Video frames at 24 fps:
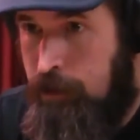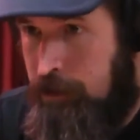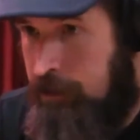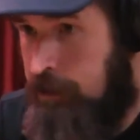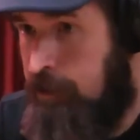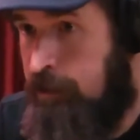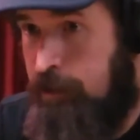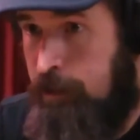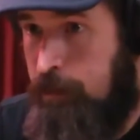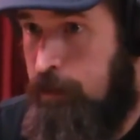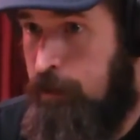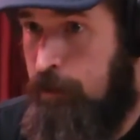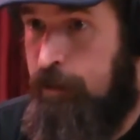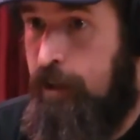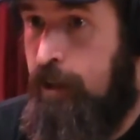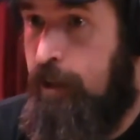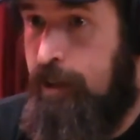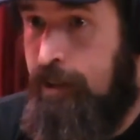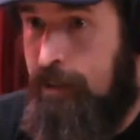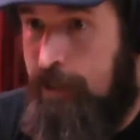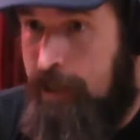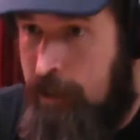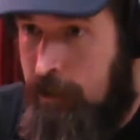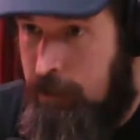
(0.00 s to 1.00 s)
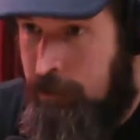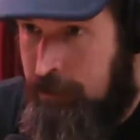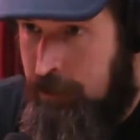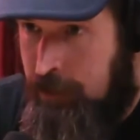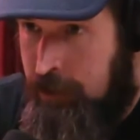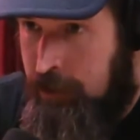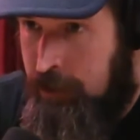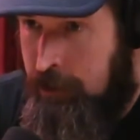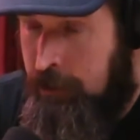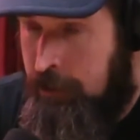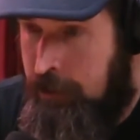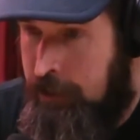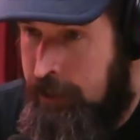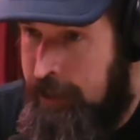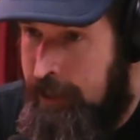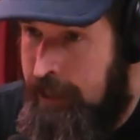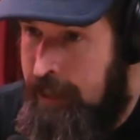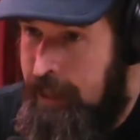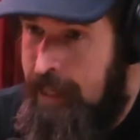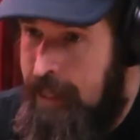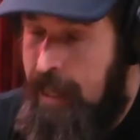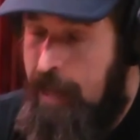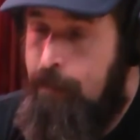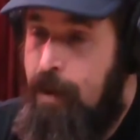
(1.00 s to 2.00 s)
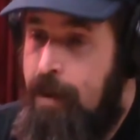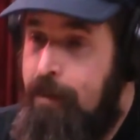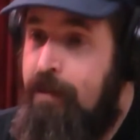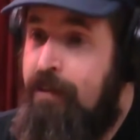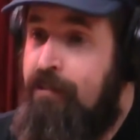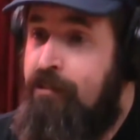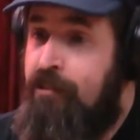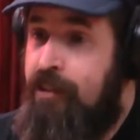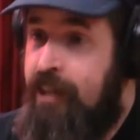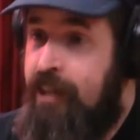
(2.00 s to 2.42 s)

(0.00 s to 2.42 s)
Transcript: systems, or very little security. And maybe if she